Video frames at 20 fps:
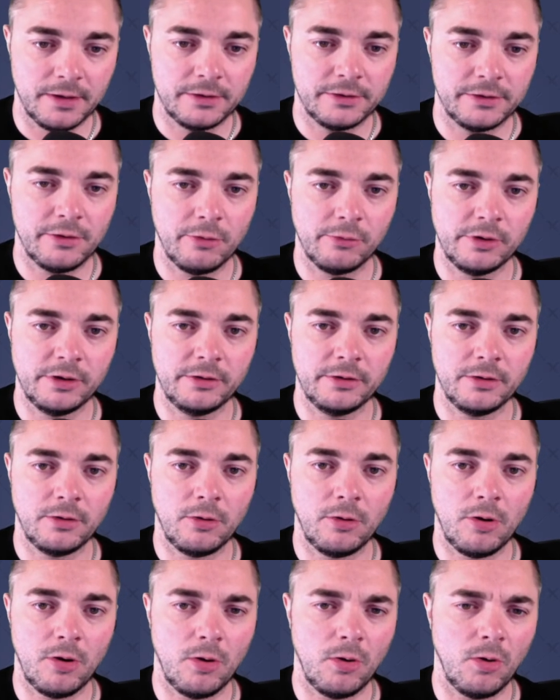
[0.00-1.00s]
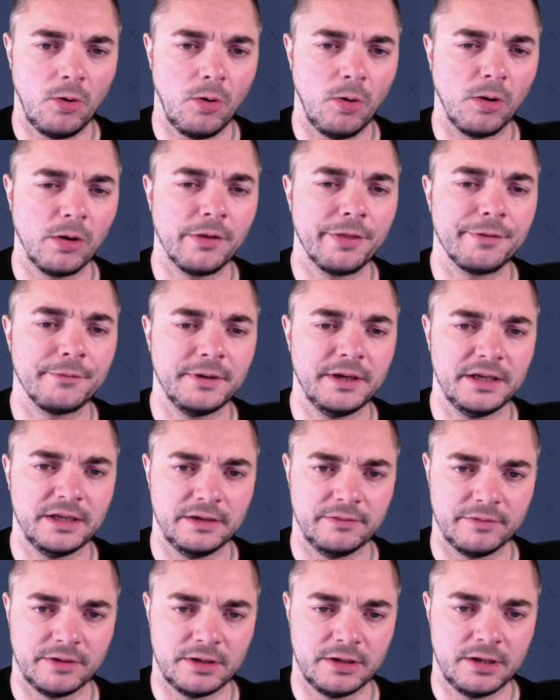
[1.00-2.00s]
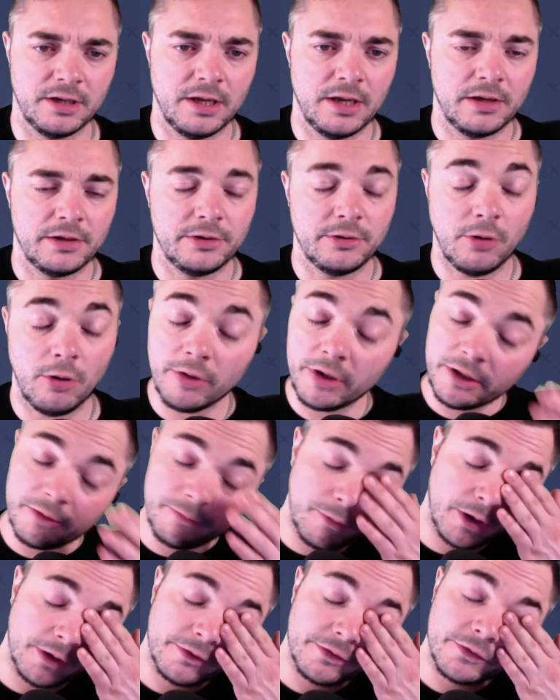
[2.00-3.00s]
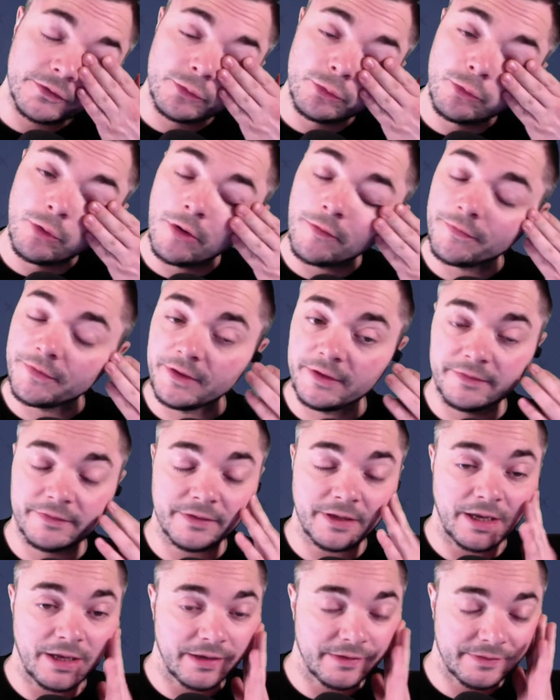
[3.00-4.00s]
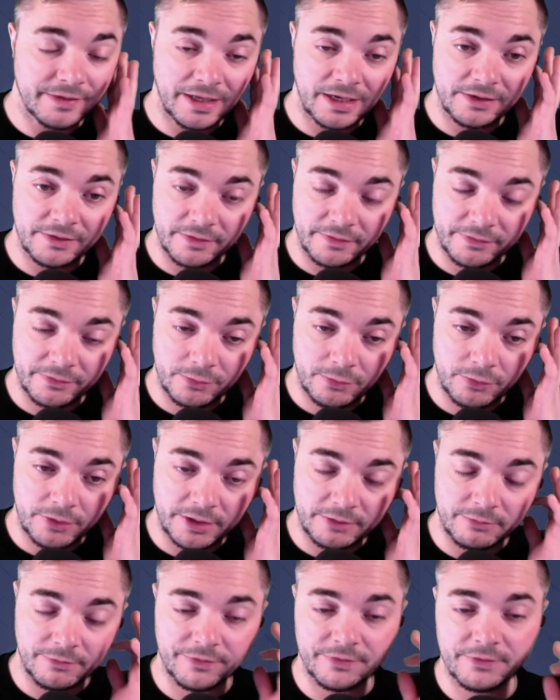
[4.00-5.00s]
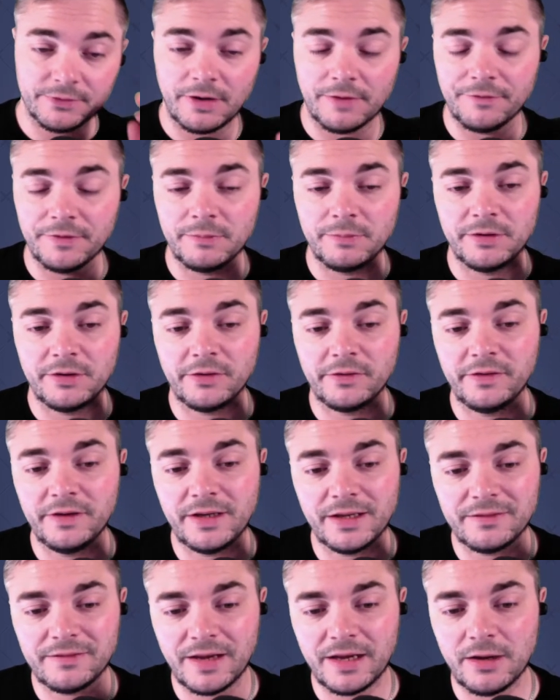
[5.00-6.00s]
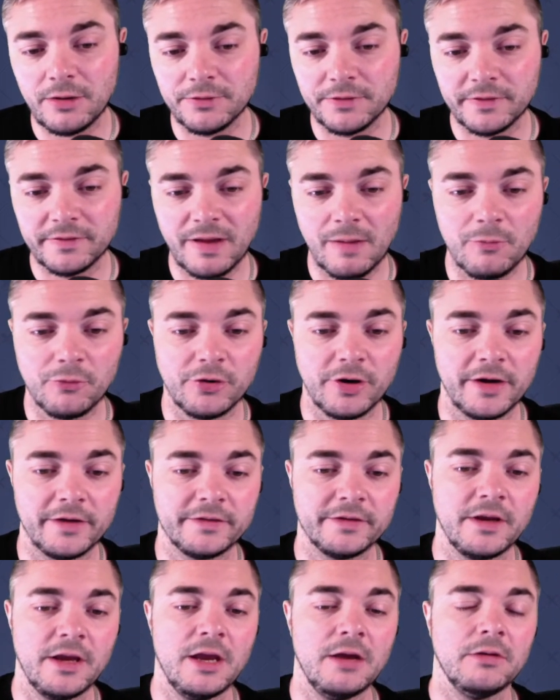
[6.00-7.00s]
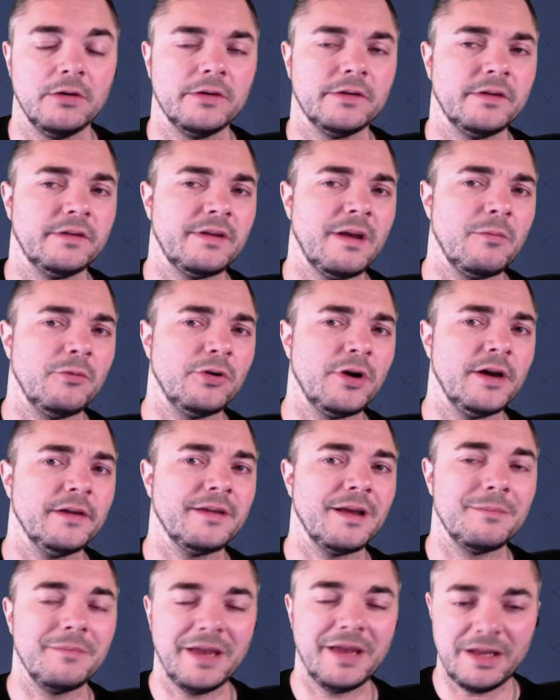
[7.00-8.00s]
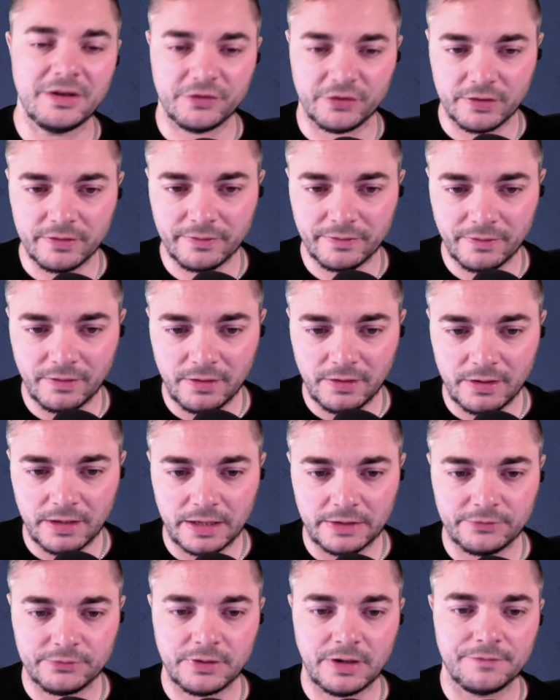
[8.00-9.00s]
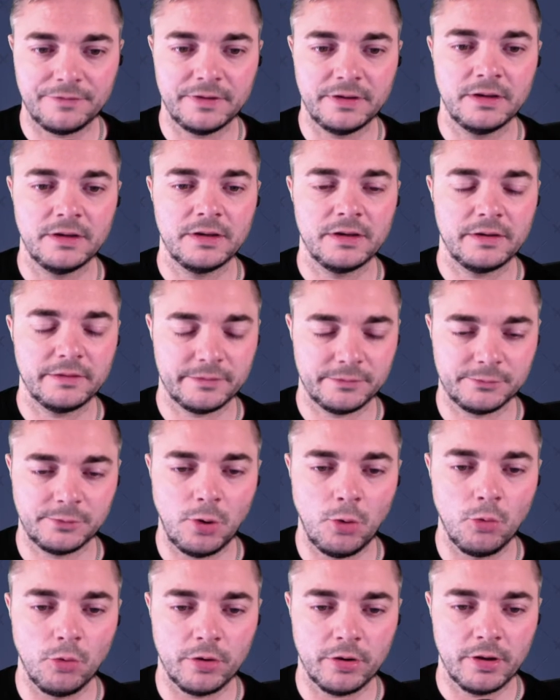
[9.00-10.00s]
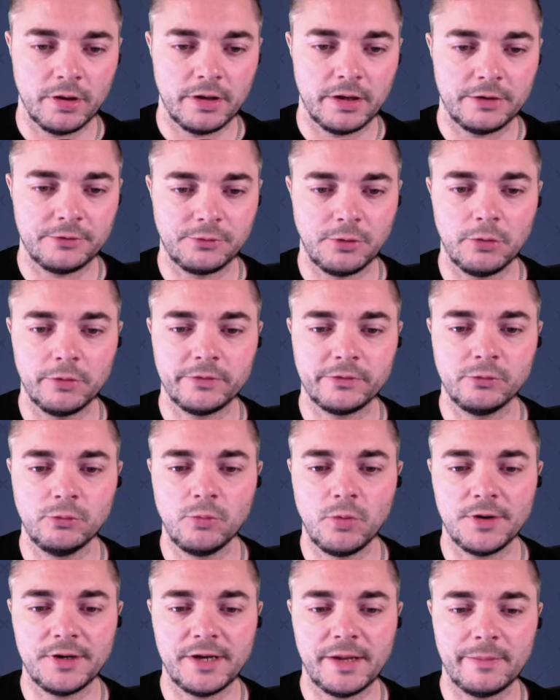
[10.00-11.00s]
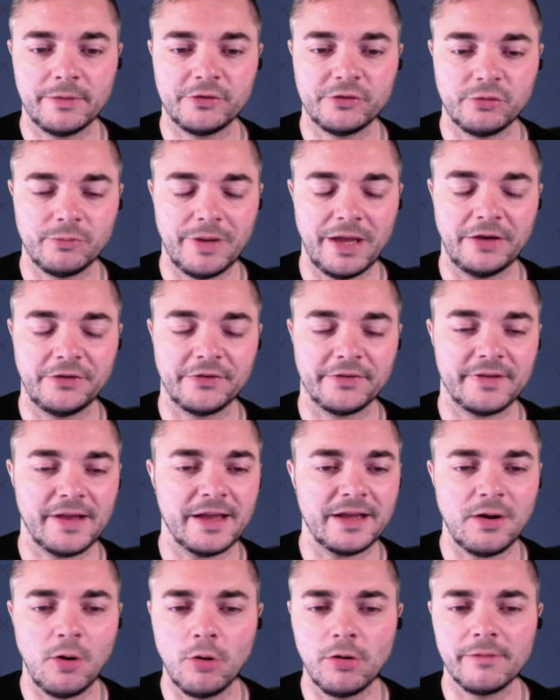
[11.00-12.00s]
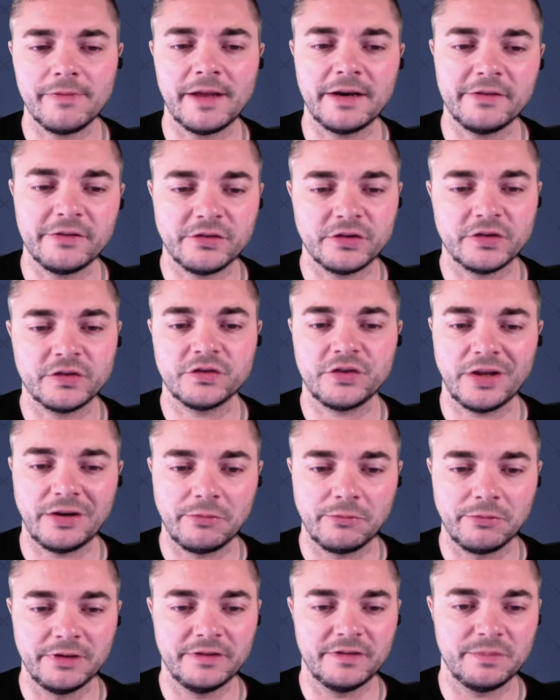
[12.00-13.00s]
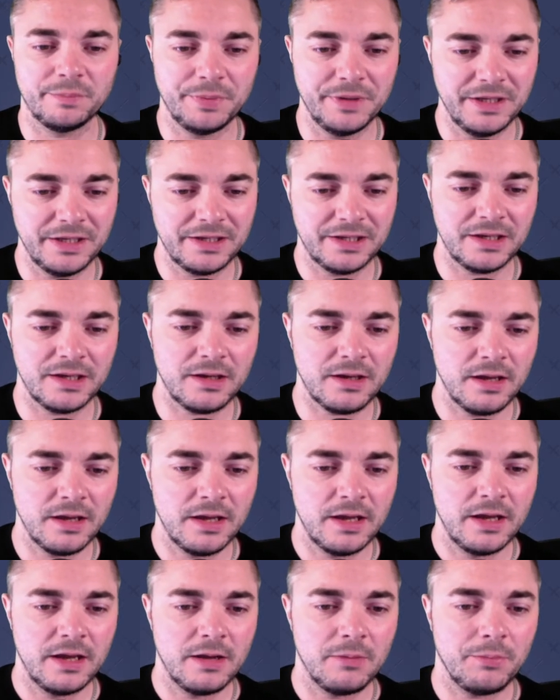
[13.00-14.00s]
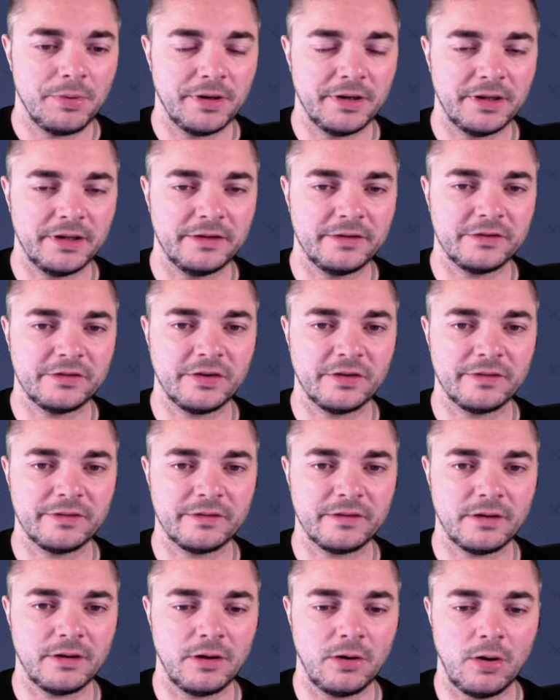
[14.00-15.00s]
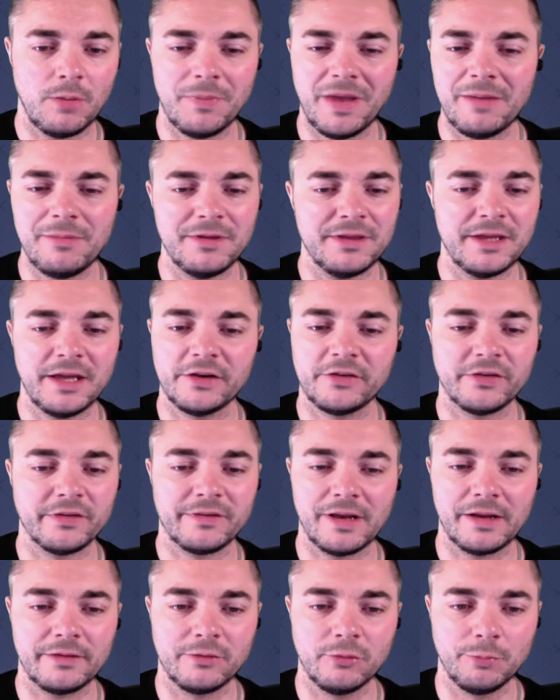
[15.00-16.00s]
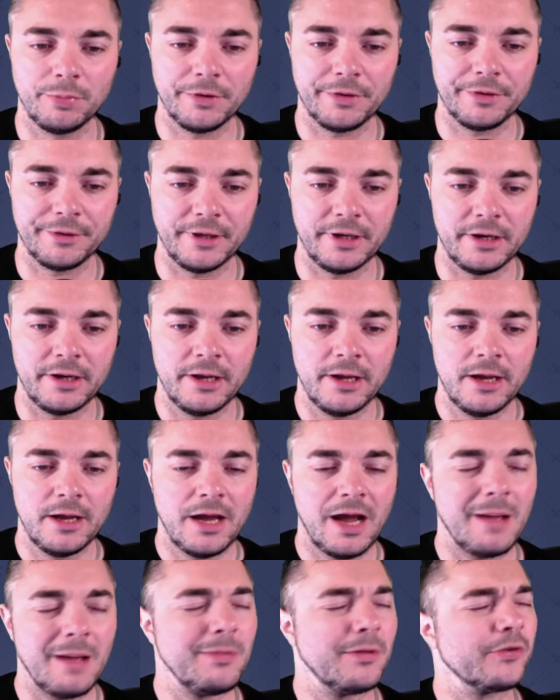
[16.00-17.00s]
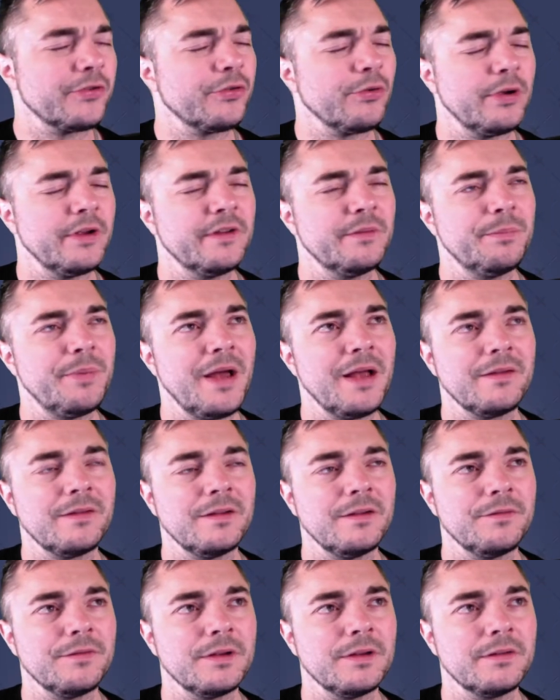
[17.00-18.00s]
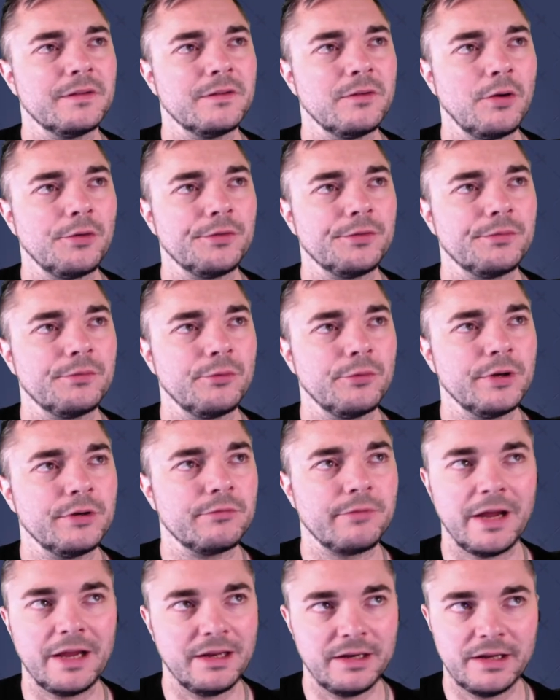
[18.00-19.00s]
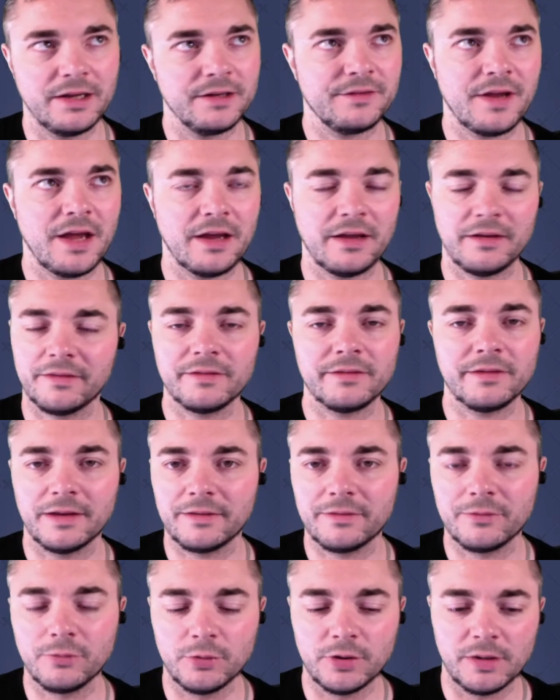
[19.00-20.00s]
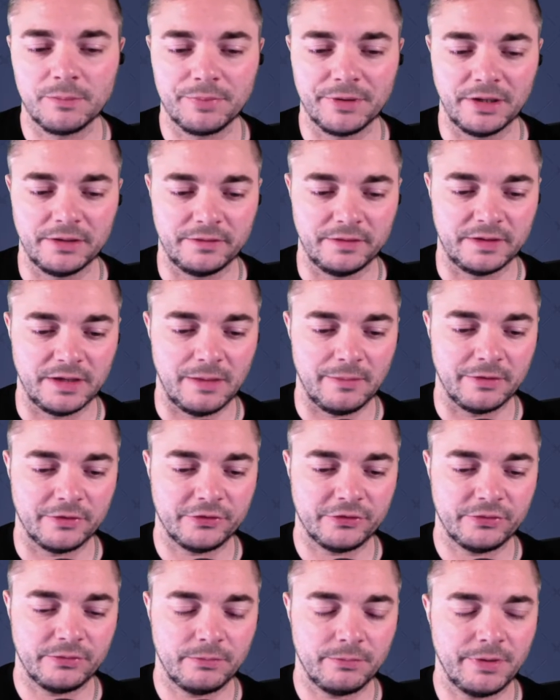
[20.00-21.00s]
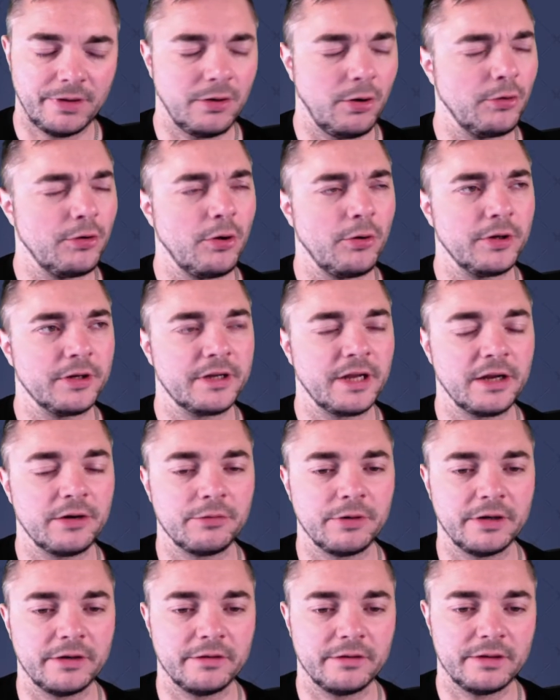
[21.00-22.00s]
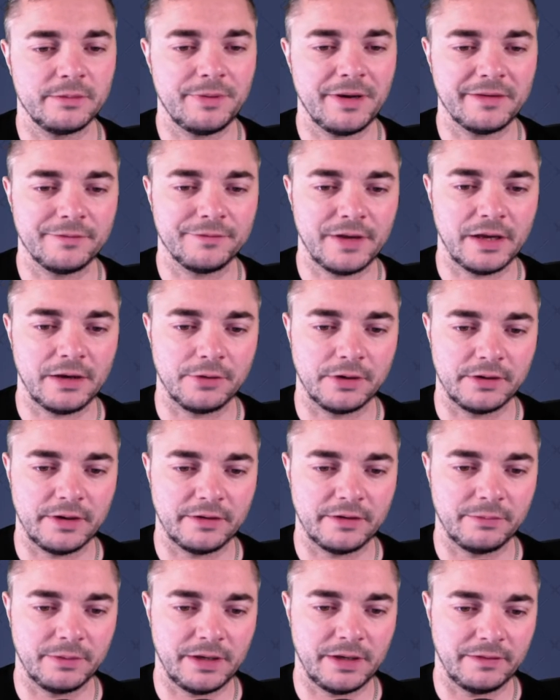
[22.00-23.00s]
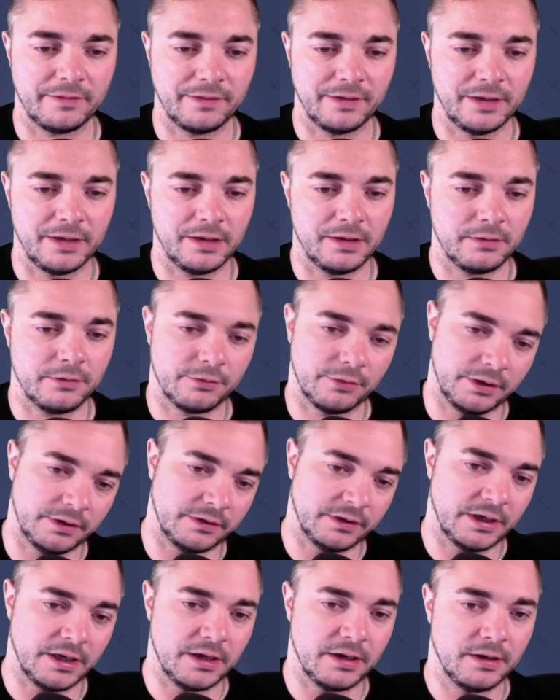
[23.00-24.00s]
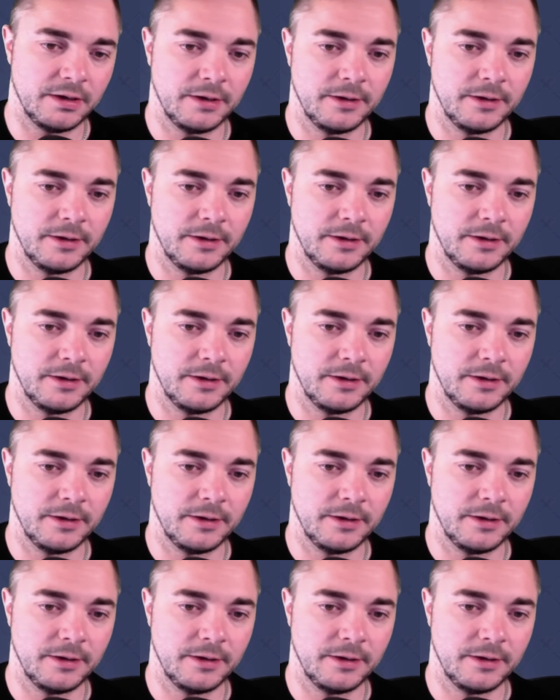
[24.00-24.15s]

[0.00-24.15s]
You only, or all 3 even. You only want 2 of these skeletons to connect with Scruffy, because he can take out the samurais. Because the samurais are mages, and Scruffy is a rogue. And rogues do more damage to mages. Like, all of that is just generally speaking, but it's just, maybe they're just like super thin. I'm not sure. His passive is not doing regular attack, it's doing ability damage. But, oh no, it can crit. The passive can crit. As we can see here, crit, yeah.